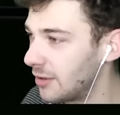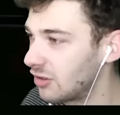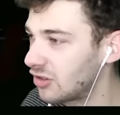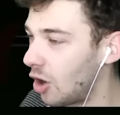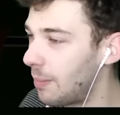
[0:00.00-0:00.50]
gonna
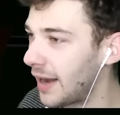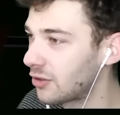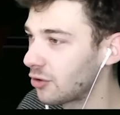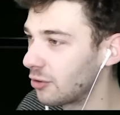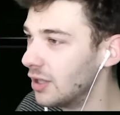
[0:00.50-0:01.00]
just go
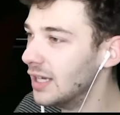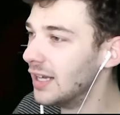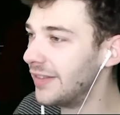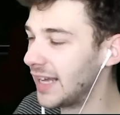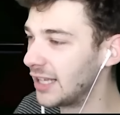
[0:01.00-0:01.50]
back through
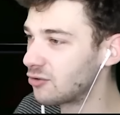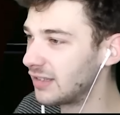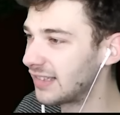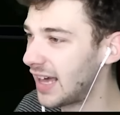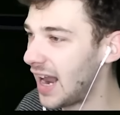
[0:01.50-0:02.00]
the
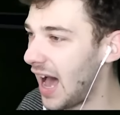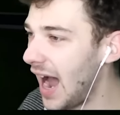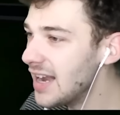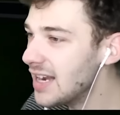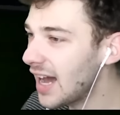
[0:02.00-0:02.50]
entrance then. I did